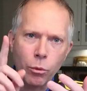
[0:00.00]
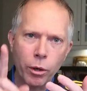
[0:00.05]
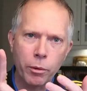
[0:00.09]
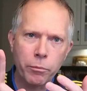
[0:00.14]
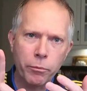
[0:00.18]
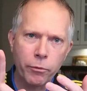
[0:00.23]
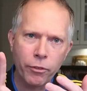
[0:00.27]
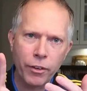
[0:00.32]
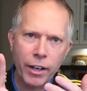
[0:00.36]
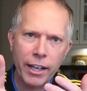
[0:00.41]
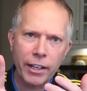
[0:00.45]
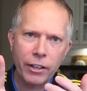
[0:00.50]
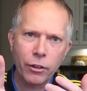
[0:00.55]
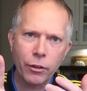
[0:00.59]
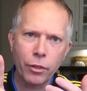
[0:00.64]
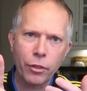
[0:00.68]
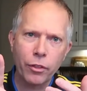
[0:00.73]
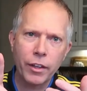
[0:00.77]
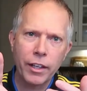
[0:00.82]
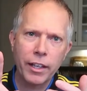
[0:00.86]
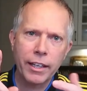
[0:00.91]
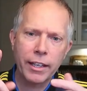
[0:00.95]
One final
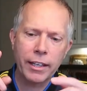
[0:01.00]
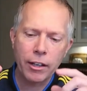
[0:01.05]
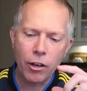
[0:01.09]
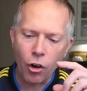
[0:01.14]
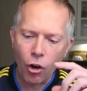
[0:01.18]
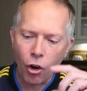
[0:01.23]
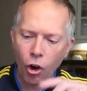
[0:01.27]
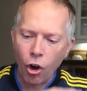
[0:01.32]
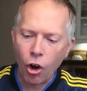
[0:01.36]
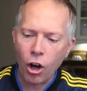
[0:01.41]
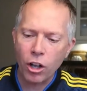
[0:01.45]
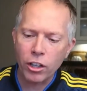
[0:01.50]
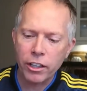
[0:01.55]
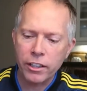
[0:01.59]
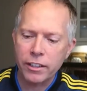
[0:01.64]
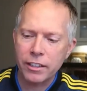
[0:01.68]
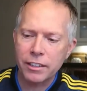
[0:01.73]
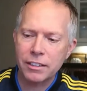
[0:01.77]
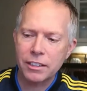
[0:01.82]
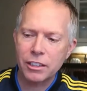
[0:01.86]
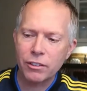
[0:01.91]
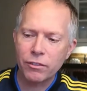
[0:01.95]
thing, all of
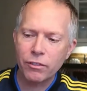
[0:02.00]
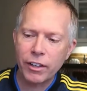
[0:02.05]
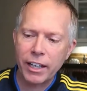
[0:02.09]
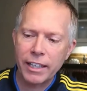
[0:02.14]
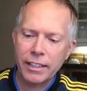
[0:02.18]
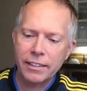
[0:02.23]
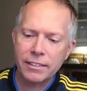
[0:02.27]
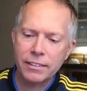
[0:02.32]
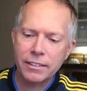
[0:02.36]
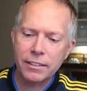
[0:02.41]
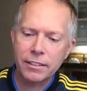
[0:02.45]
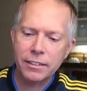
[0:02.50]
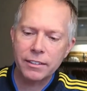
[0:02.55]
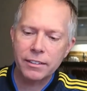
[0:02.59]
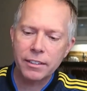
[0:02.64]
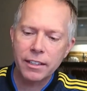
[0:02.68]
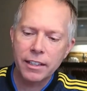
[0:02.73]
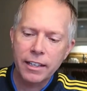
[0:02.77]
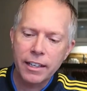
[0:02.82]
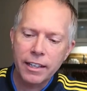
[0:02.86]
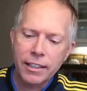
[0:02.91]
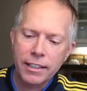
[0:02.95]
these devices